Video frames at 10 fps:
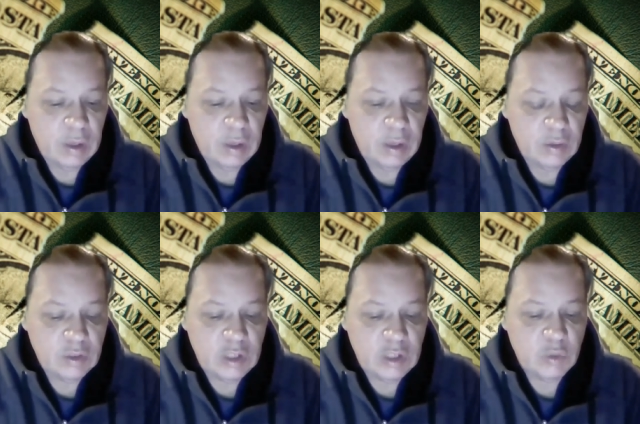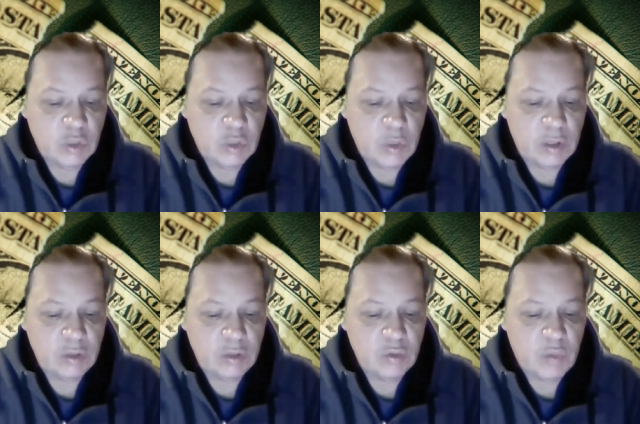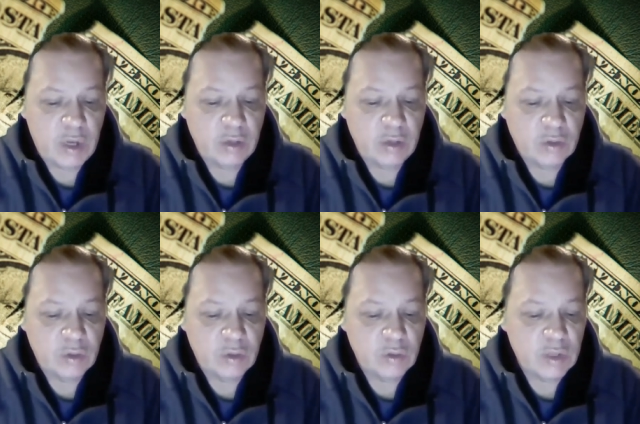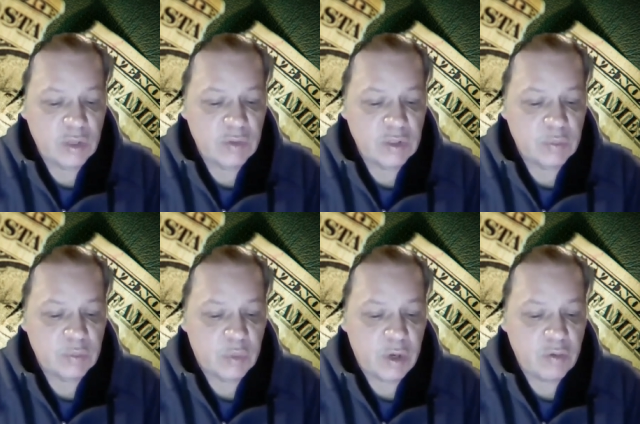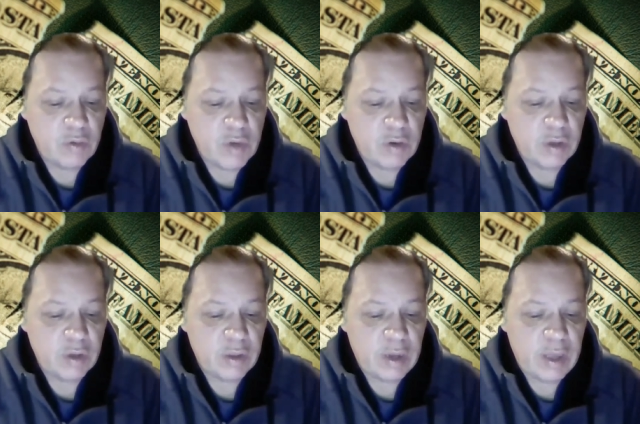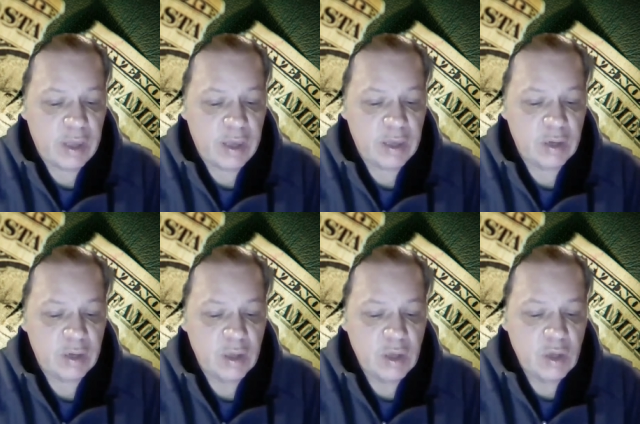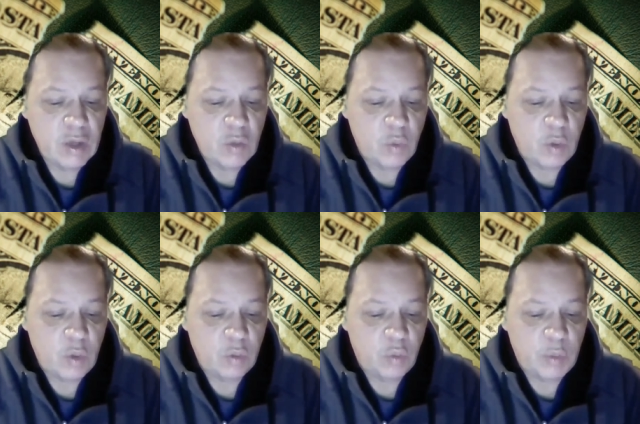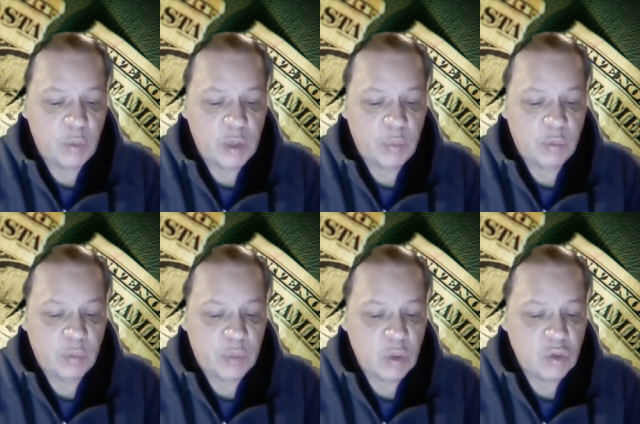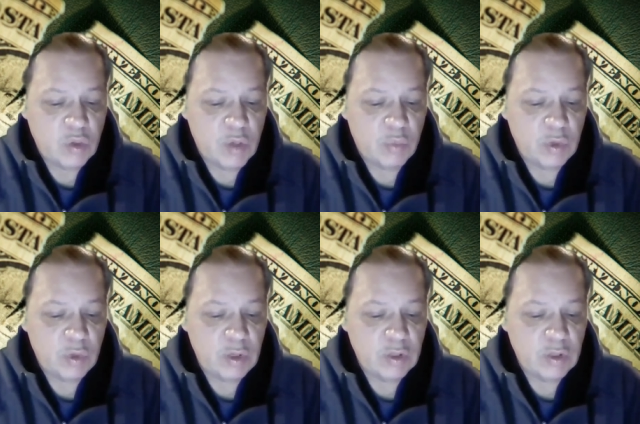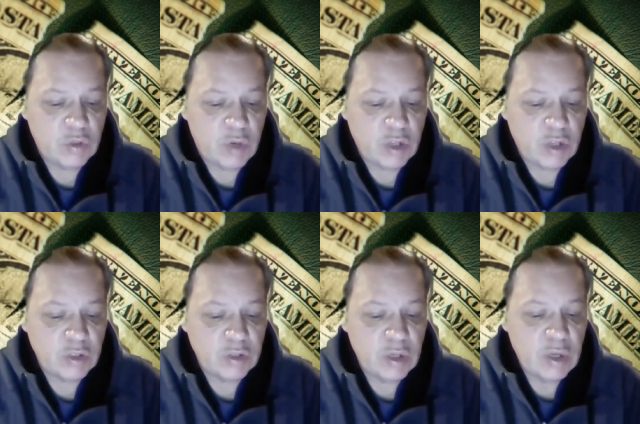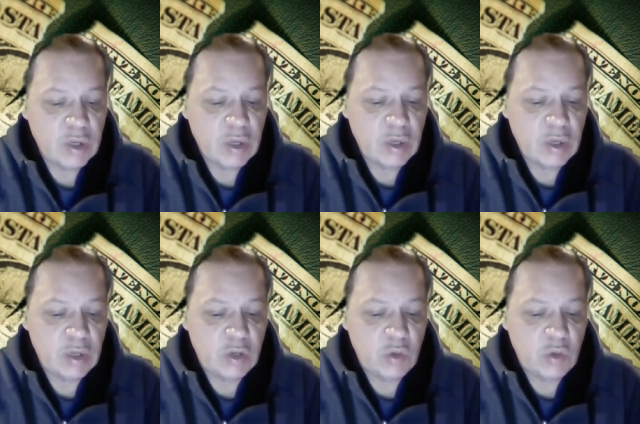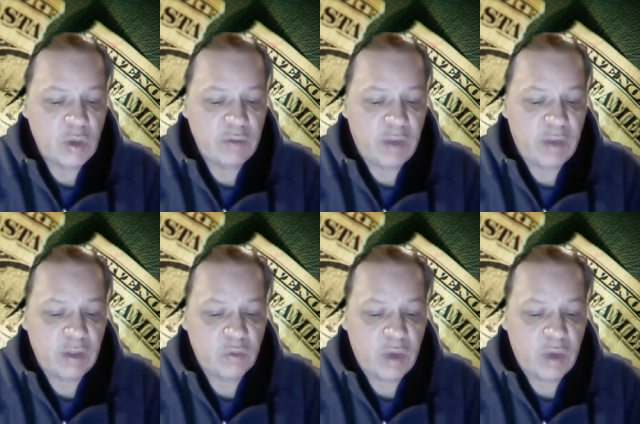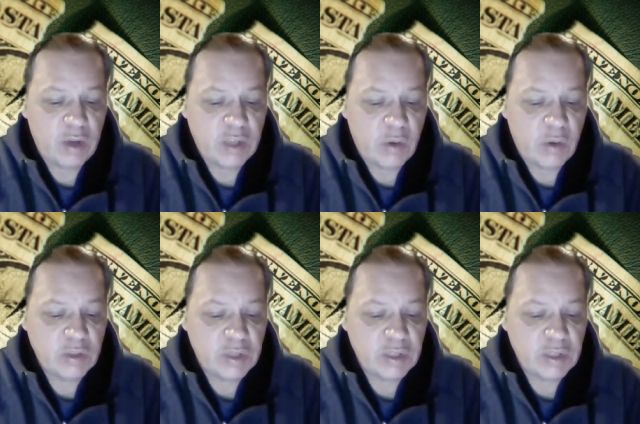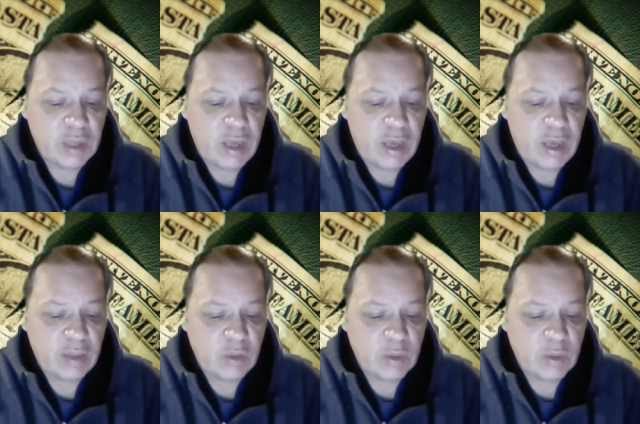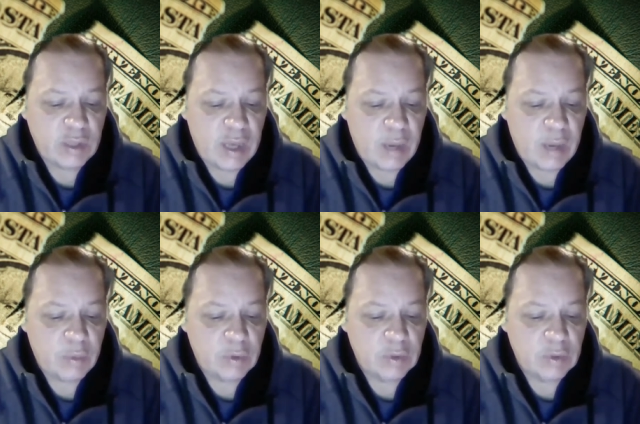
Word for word: AOC was quickly to remind Cruz of his prior rhetoric that had whipped up pro Trump insurrections into a violent riot on January 6th at the U.S. Capitol.